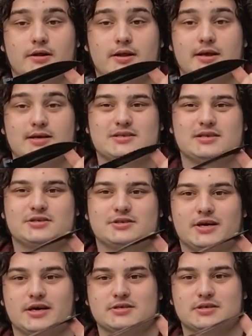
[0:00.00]
This is
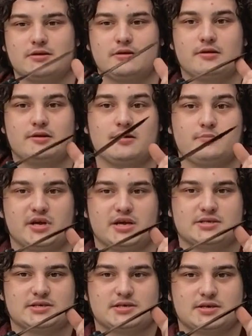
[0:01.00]
just the
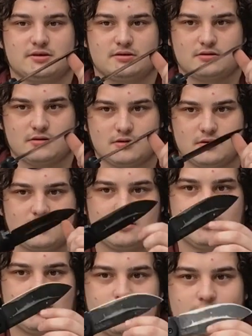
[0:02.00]
beast.
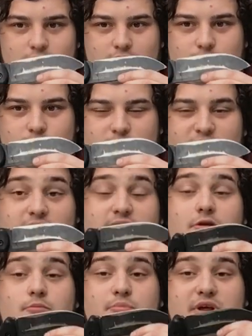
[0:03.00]
The
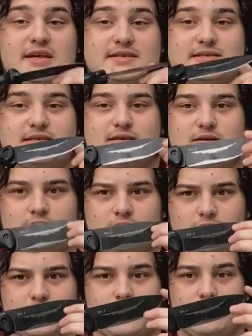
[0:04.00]
little beast.
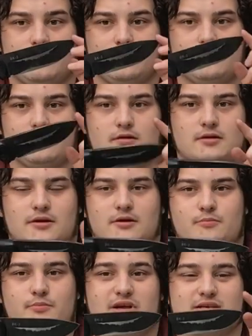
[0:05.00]
The
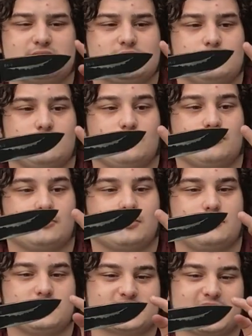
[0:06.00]
little beast. Ooh,
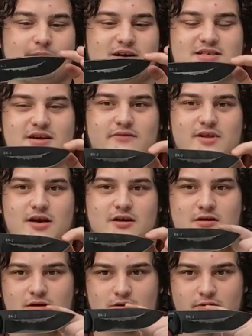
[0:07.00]
almost got myself there.
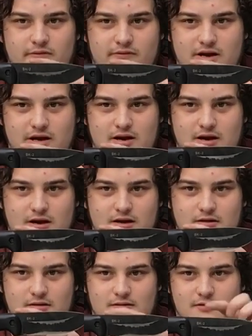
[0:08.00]

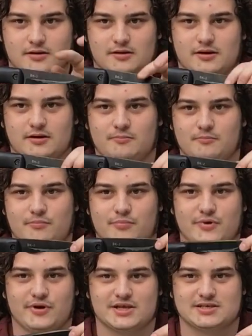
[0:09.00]
The little
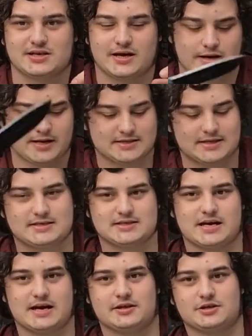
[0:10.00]
beast. And as I
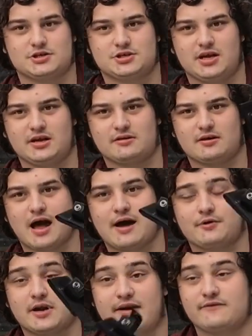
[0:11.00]
said, the sheath, I
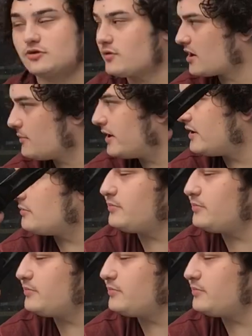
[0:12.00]
would have to recommend the